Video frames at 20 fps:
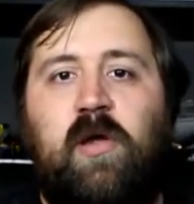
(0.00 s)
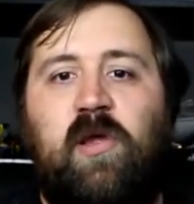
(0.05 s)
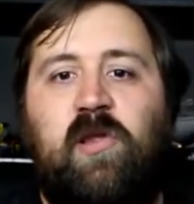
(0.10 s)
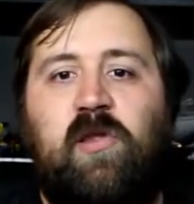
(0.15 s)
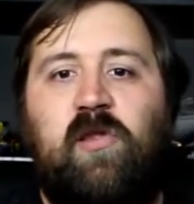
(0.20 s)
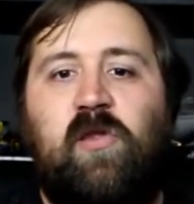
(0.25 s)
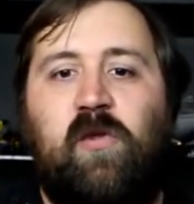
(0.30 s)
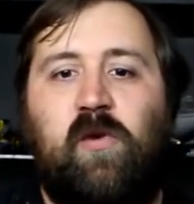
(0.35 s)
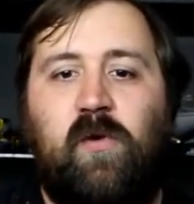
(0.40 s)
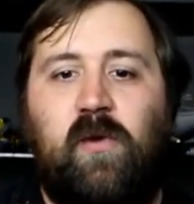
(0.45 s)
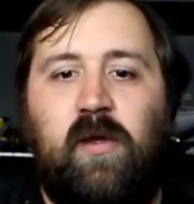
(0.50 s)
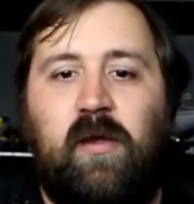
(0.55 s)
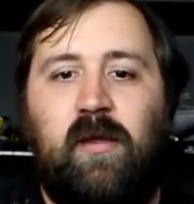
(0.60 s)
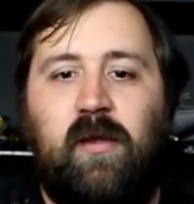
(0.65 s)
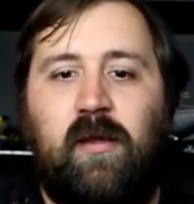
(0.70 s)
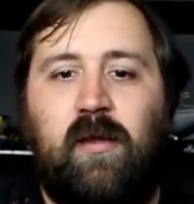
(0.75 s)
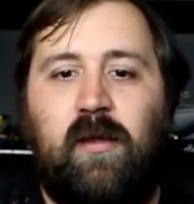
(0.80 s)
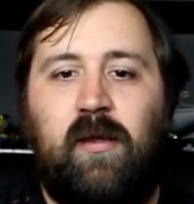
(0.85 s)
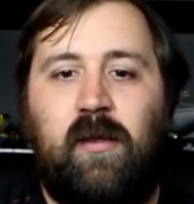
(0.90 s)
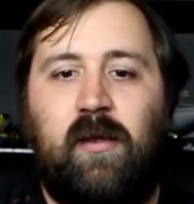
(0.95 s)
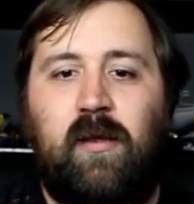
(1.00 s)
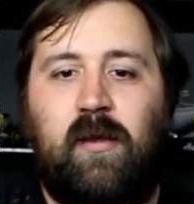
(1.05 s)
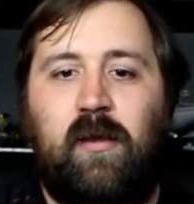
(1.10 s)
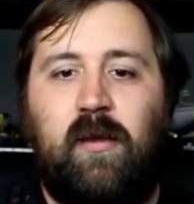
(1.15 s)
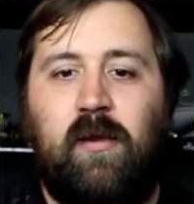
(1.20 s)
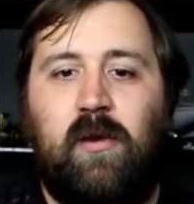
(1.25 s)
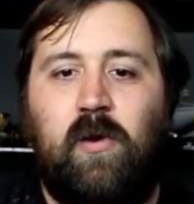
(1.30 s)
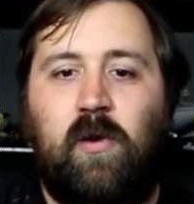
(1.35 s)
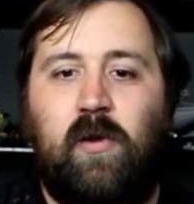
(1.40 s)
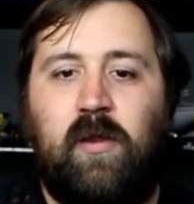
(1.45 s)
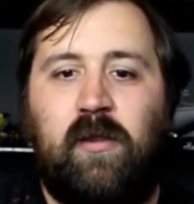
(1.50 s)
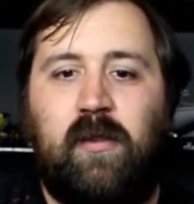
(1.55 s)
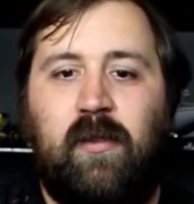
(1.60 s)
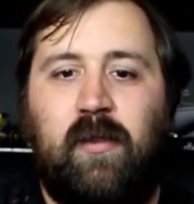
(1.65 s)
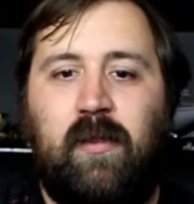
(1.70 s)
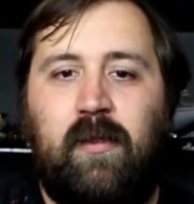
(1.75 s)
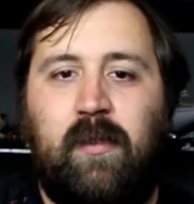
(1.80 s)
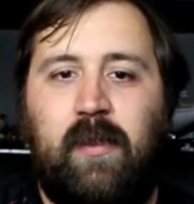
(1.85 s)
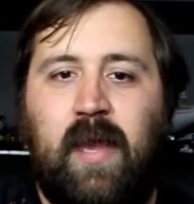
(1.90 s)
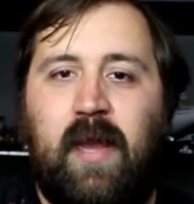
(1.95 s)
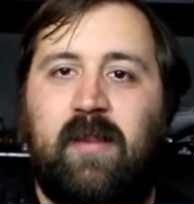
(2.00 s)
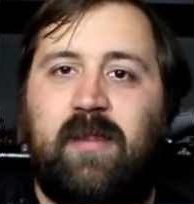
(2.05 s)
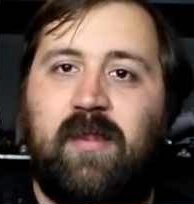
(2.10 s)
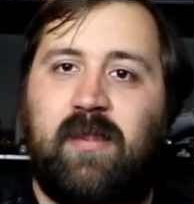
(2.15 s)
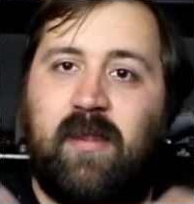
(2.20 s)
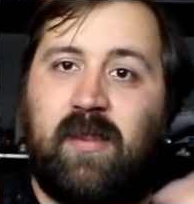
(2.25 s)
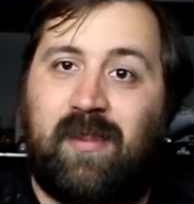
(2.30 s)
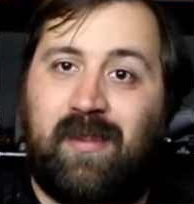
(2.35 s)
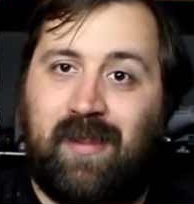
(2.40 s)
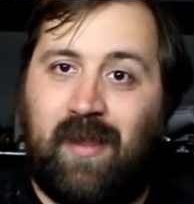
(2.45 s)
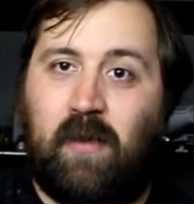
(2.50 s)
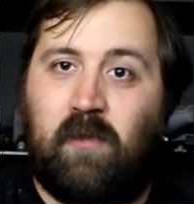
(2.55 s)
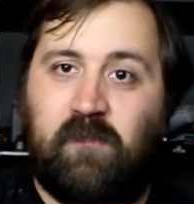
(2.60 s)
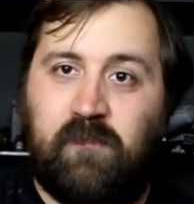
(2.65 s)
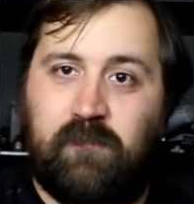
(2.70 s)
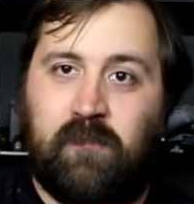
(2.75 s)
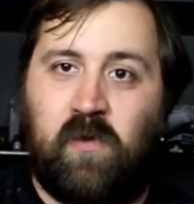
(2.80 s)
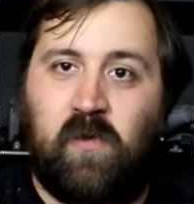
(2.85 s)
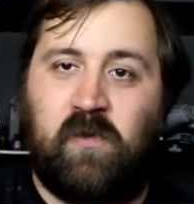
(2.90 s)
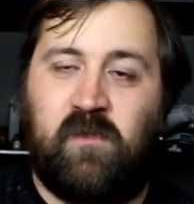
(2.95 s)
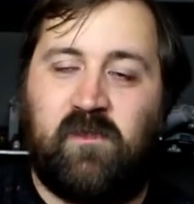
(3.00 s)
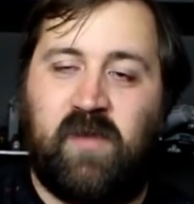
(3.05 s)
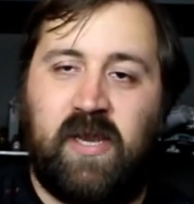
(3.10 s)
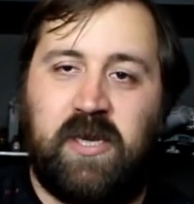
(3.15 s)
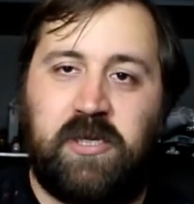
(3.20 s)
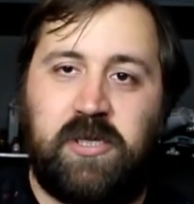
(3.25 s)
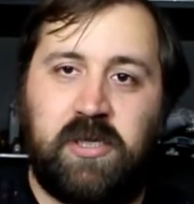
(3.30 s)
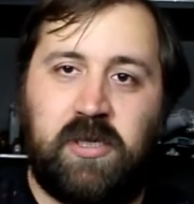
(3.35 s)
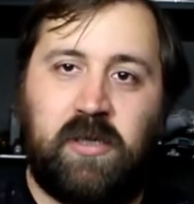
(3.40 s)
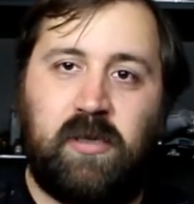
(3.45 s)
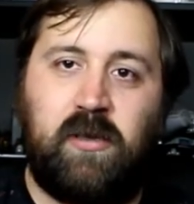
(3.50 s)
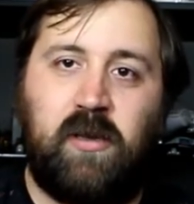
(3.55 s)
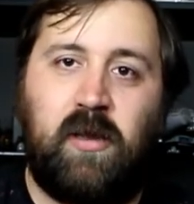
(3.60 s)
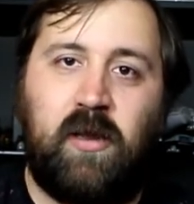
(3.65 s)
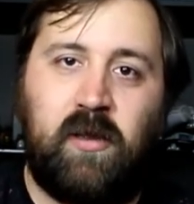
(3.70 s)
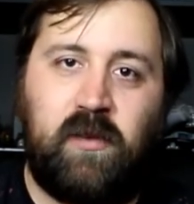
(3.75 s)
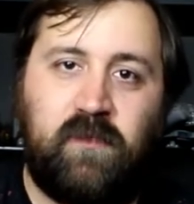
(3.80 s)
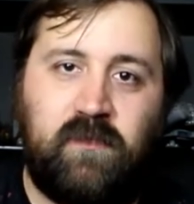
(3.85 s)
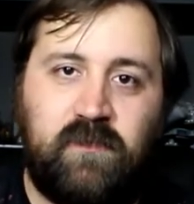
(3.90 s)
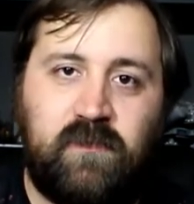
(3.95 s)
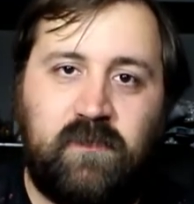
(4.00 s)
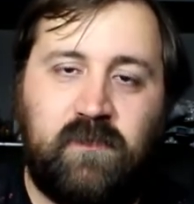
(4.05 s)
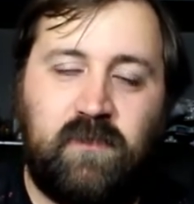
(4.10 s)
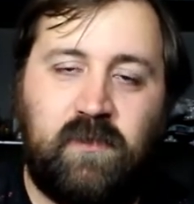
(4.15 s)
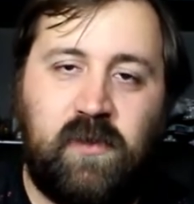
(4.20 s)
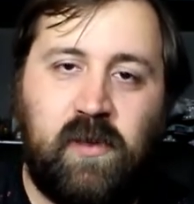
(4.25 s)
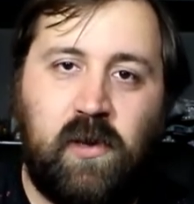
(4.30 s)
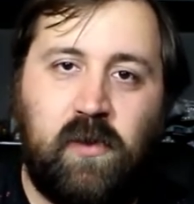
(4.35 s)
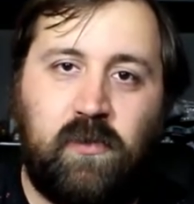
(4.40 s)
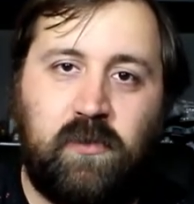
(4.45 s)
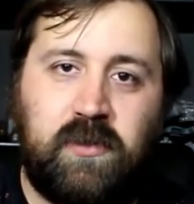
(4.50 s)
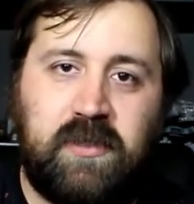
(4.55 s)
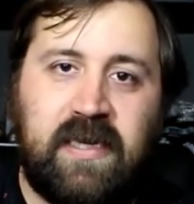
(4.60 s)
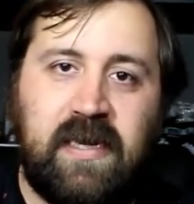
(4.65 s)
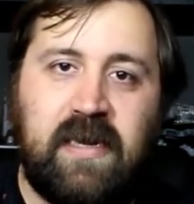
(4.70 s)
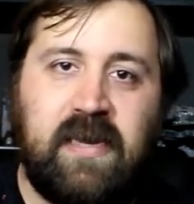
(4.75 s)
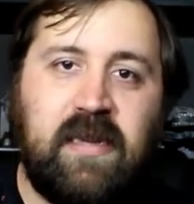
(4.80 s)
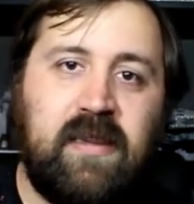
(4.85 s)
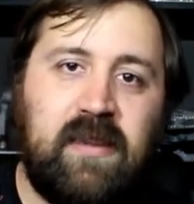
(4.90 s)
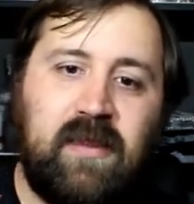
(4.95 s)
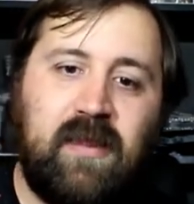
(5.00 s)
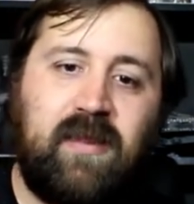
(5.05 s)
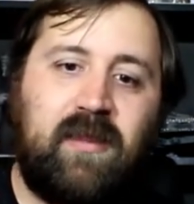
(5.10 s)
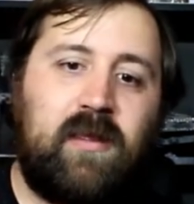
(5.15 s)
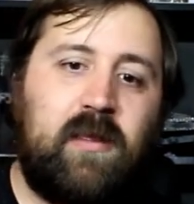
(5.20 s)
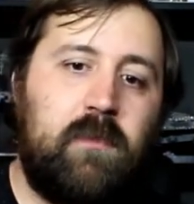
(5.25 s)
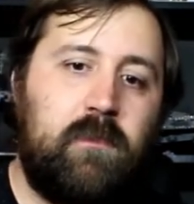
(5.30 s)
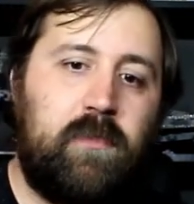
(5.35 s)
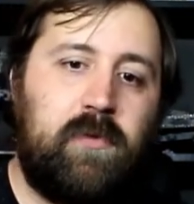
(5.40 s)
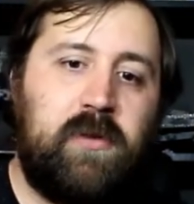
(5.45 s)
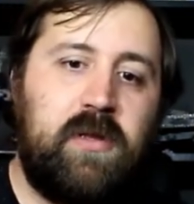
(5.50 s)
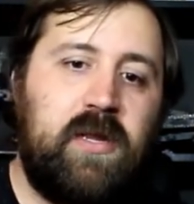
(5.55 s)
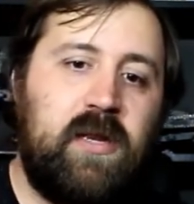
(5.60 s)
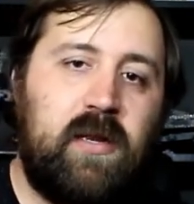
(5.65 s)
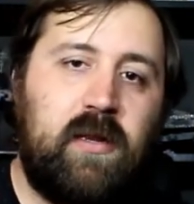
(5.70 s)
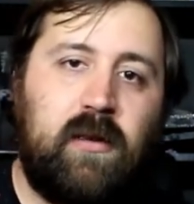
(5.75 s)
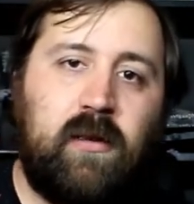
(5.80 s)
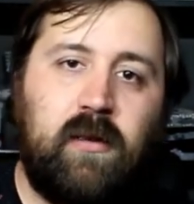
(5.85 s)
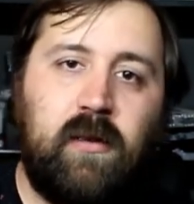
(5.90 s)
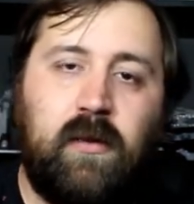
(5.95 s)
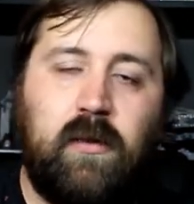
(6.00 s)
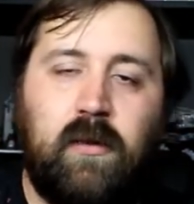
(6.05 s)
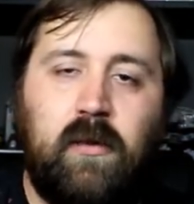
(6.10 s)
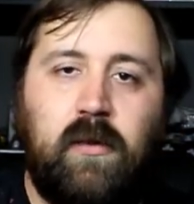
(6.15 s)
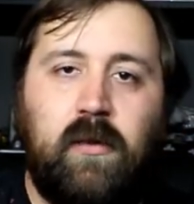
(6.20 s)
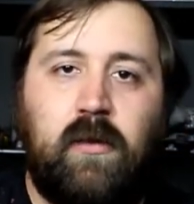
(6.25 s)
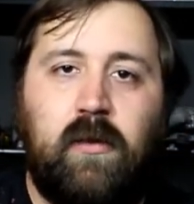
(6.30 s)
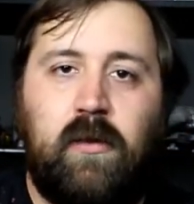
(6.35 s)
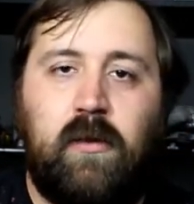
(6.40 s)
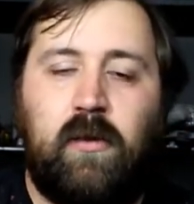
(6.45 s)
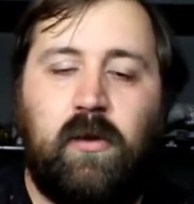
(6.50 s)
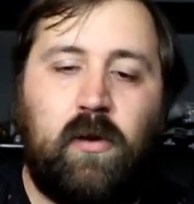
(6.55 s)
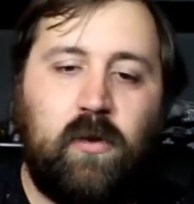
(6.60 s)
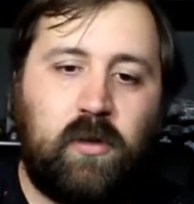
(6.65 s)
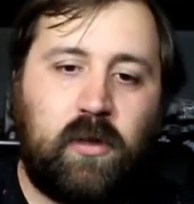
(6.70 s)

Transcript: So, it, it, you know, it, that's the self motivation of, you know, getting this, completing, you know,